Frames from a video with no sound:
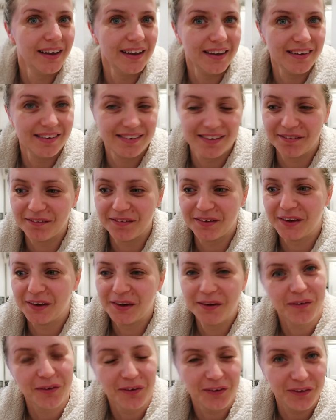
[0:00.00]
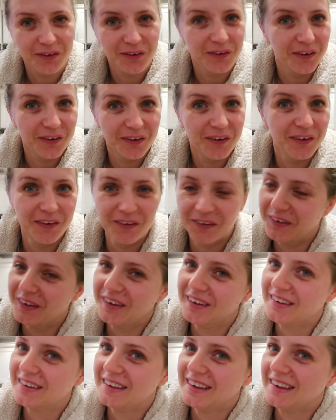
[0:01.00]
it's something you want or not,
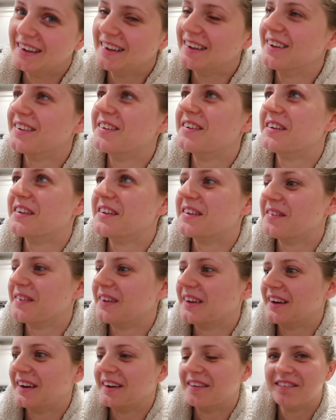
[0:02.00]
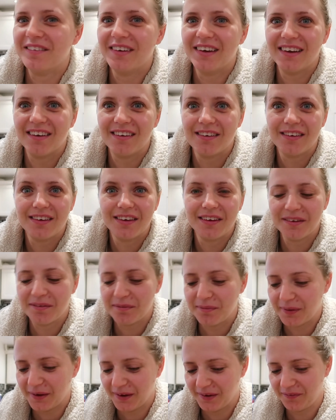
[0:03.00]
or it's just one of them things.
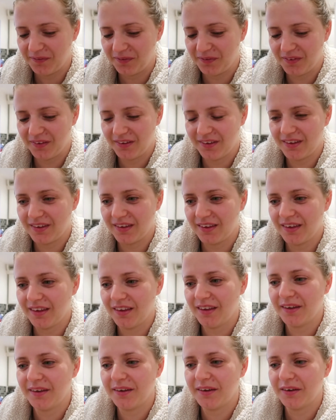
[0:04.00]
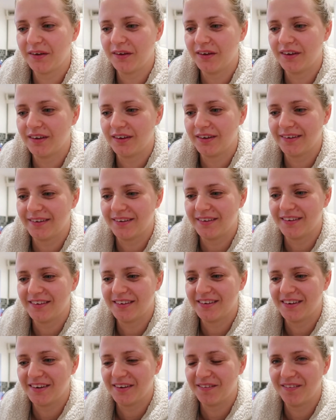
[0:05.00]
But oh god,
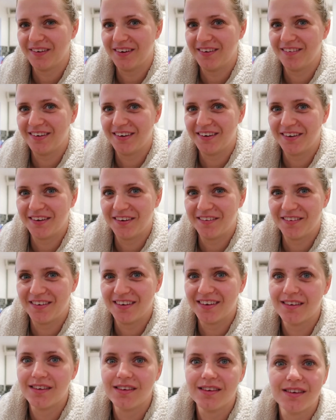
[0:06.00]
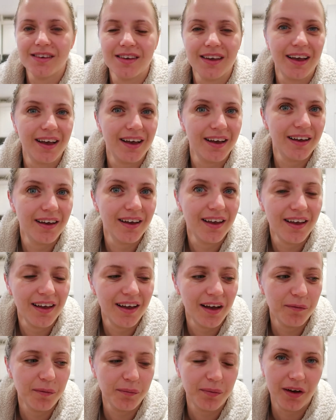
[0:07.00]
I'm even in nervous. I
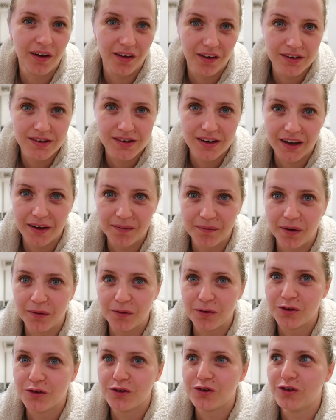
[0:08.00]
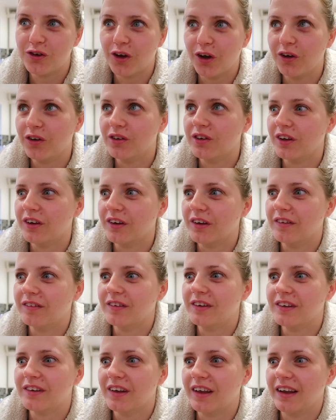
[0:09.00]
remember last time I was so
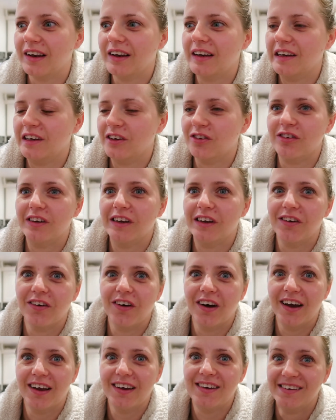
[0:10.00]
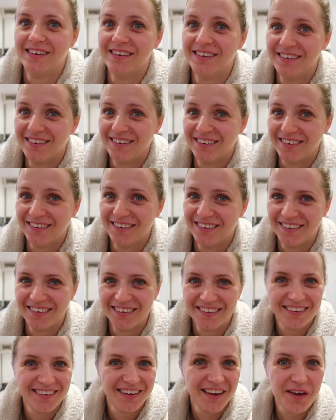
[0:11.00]
nervous, I literally cried
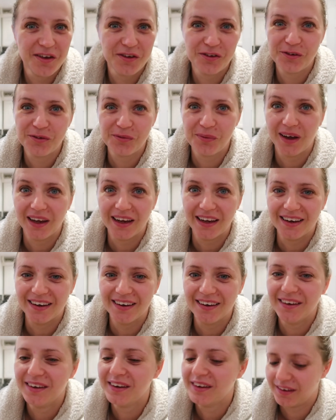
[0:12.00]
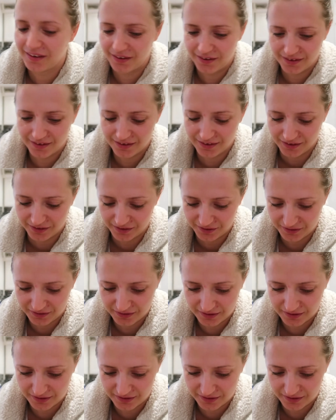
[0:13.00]
just waiting. So